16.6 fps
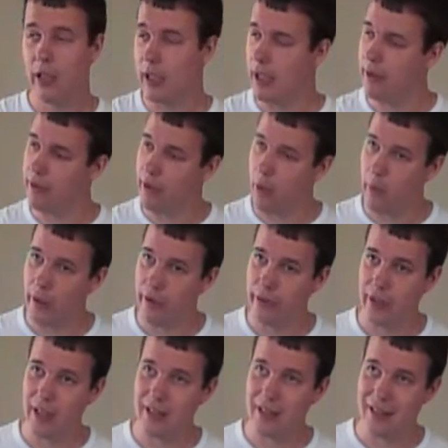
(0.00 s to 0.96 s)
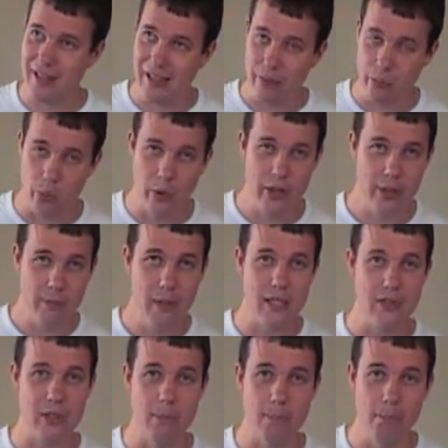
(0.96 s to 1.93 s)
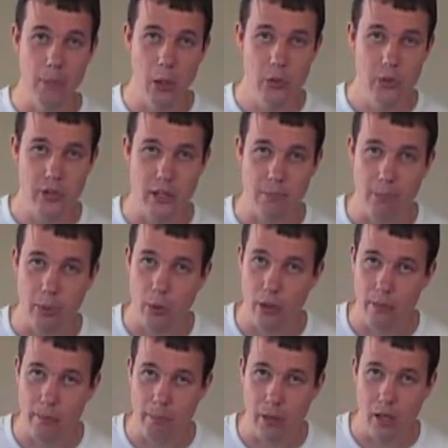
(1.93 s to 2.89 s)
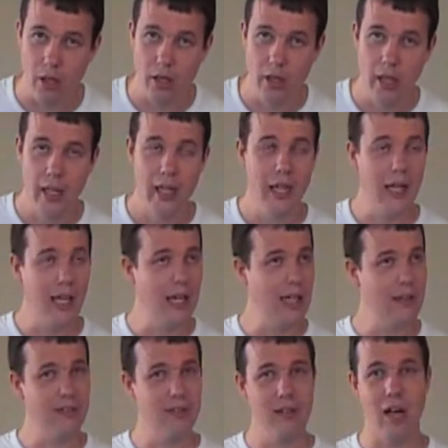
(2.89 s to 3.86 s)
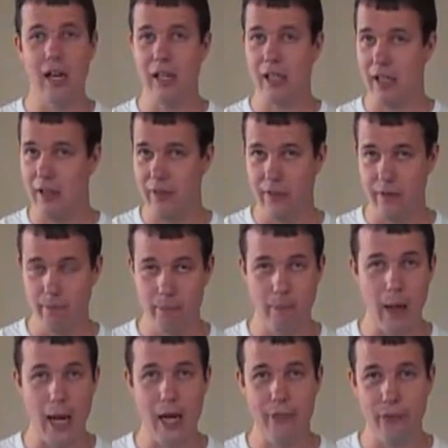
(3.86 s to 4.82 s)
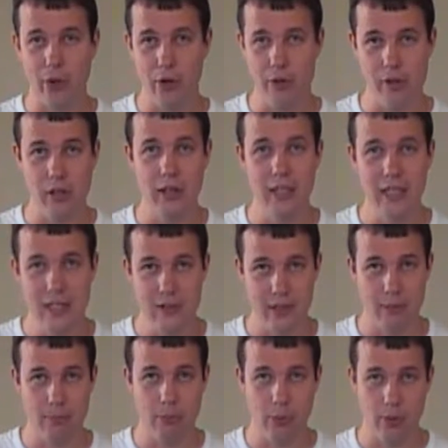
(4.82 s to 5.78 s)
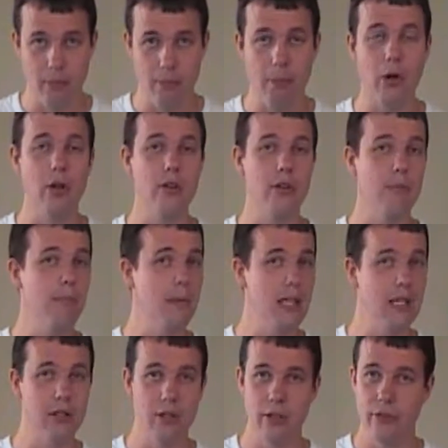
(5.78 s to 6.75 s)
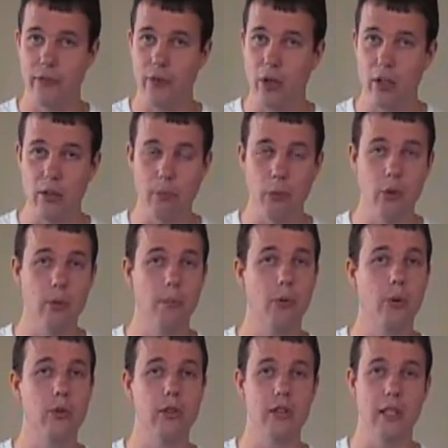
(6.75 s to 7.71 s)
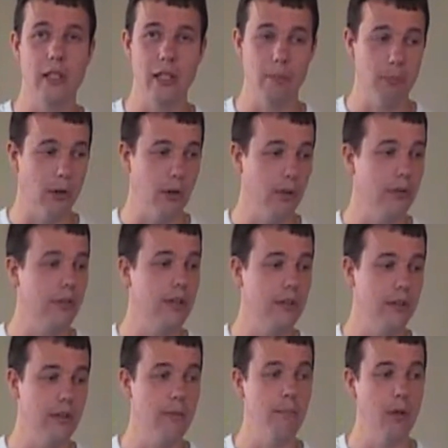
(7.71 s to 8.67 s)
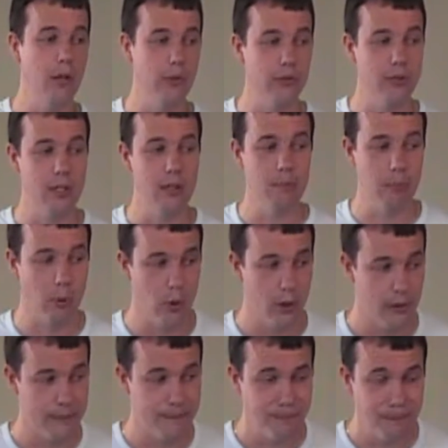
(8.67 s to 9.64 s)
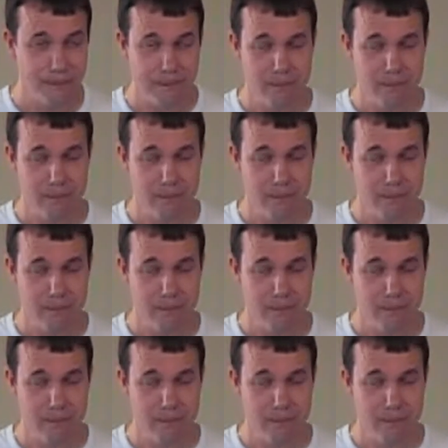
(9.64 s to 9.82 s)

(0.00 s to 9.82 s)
Kids always think that the rhythm is the most important part, and it's not. It is by far the least important part. The meter is far more important, and the pulse is the most important.